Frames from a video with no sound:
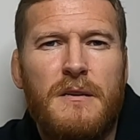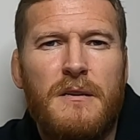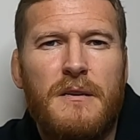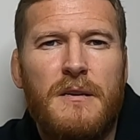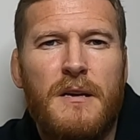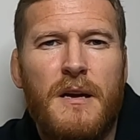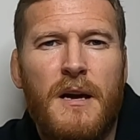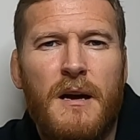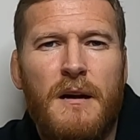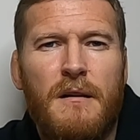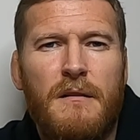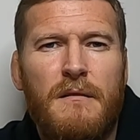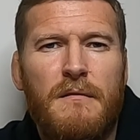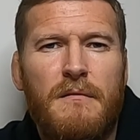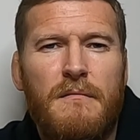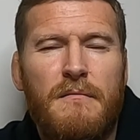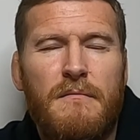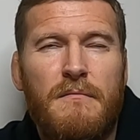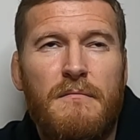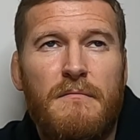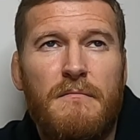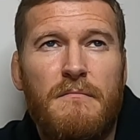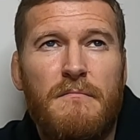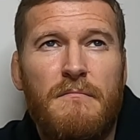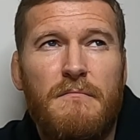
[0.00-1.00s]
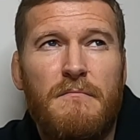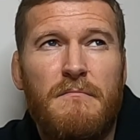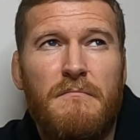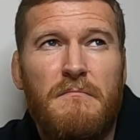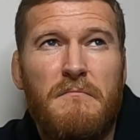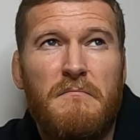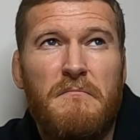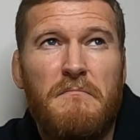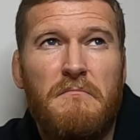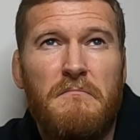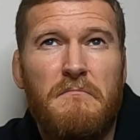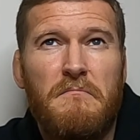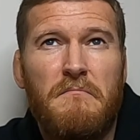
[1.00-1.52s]
Yeah.
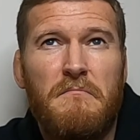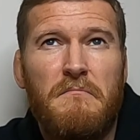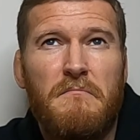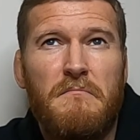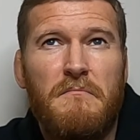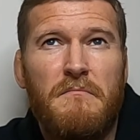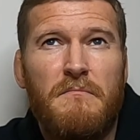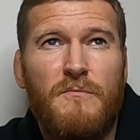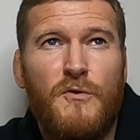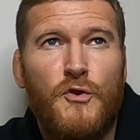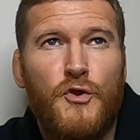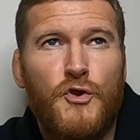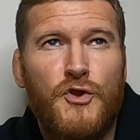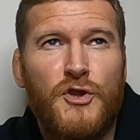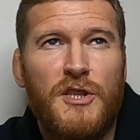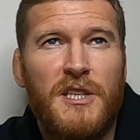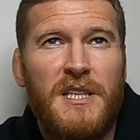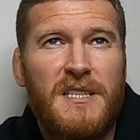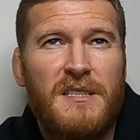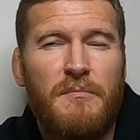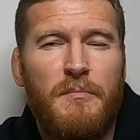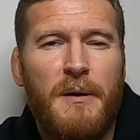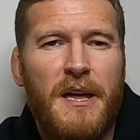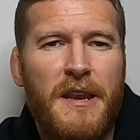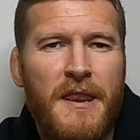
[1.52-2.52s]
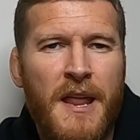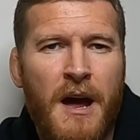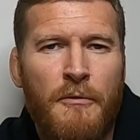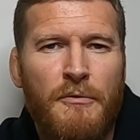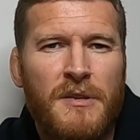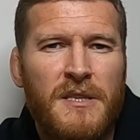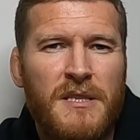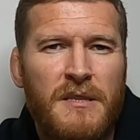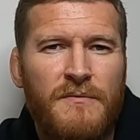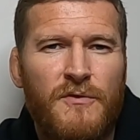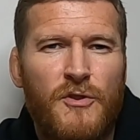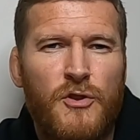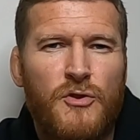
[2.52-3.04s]
There doesn't need to be a
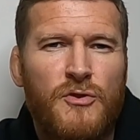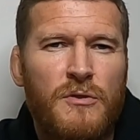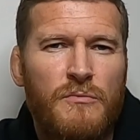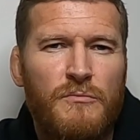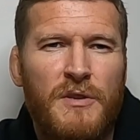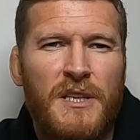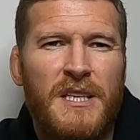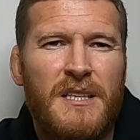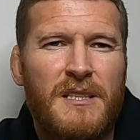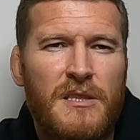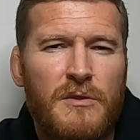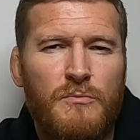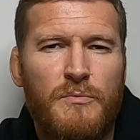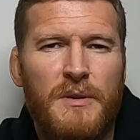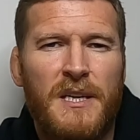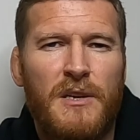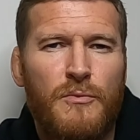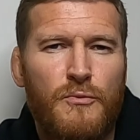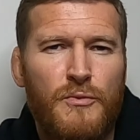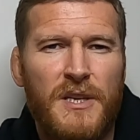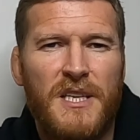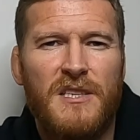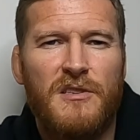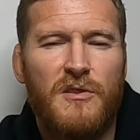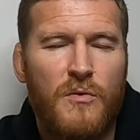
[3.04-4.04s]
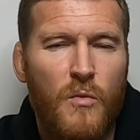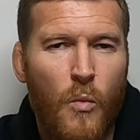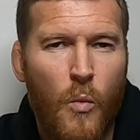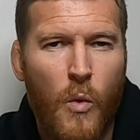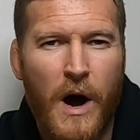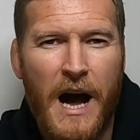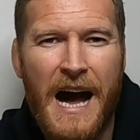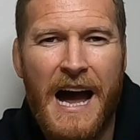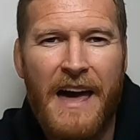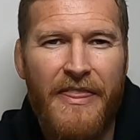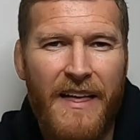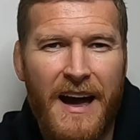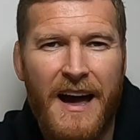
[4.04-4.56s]
narrative. There doesn't need to be a reason
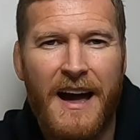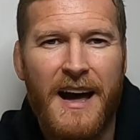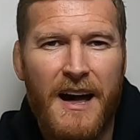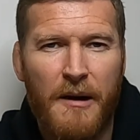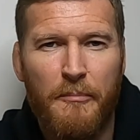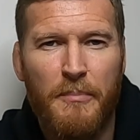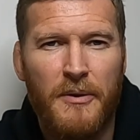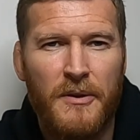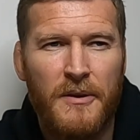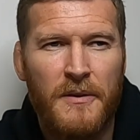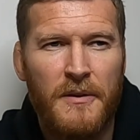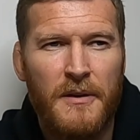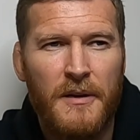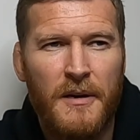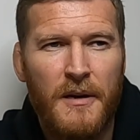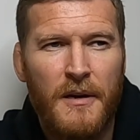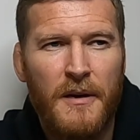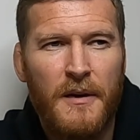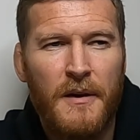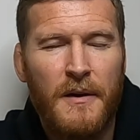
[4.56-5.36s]
why that happened.